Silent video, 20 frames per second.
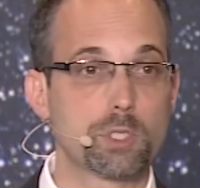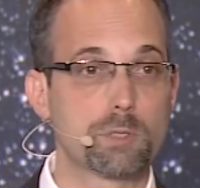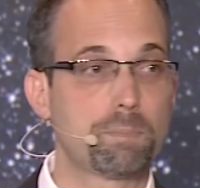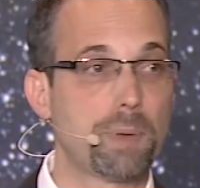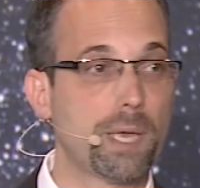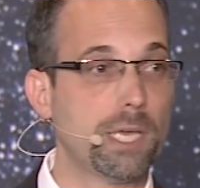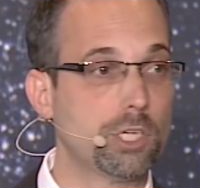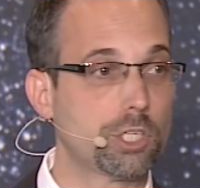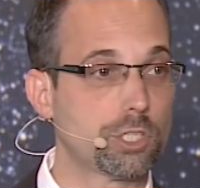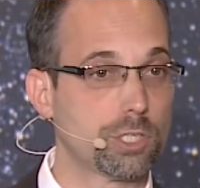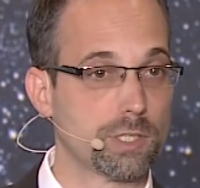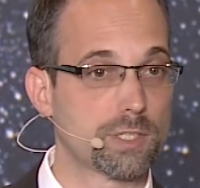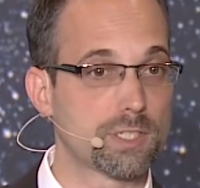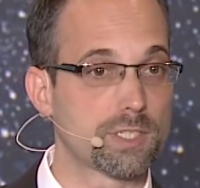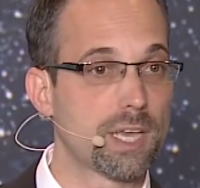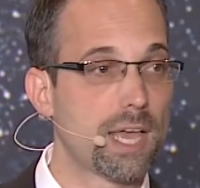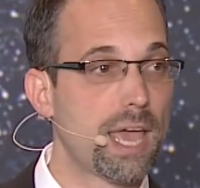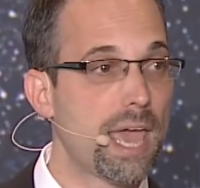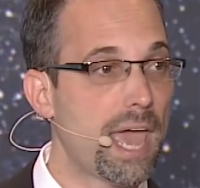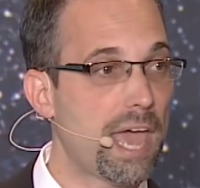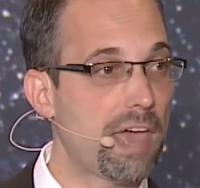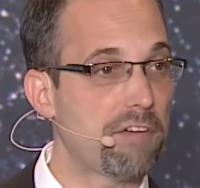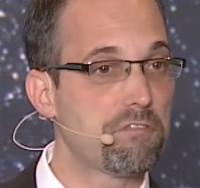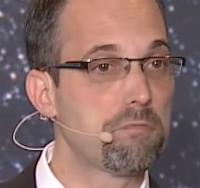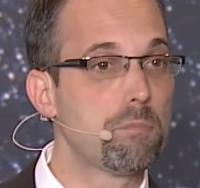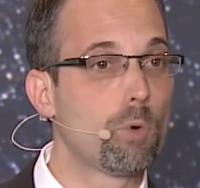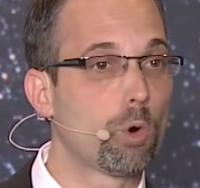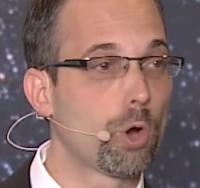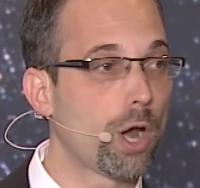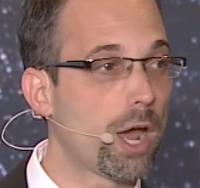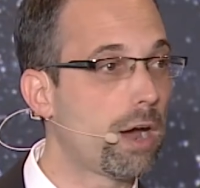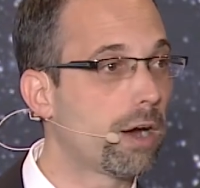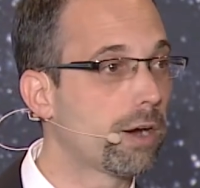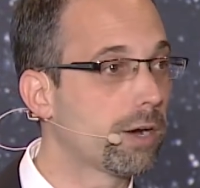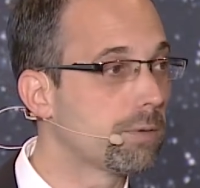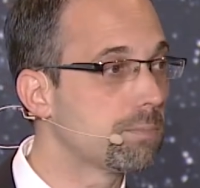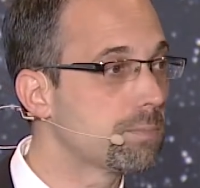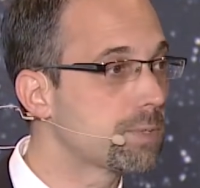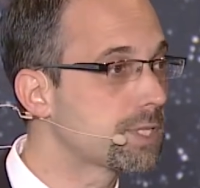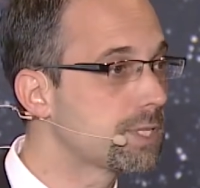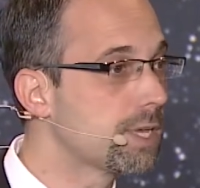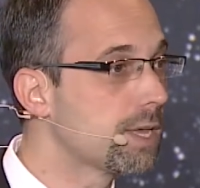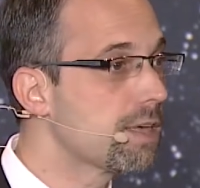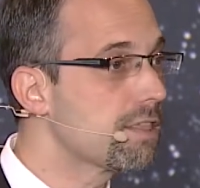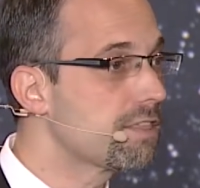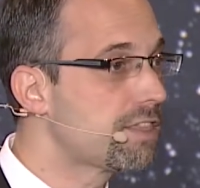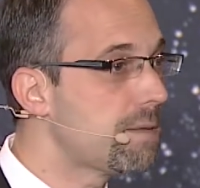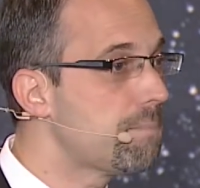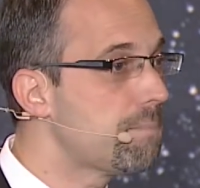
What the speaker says: patients have more harms than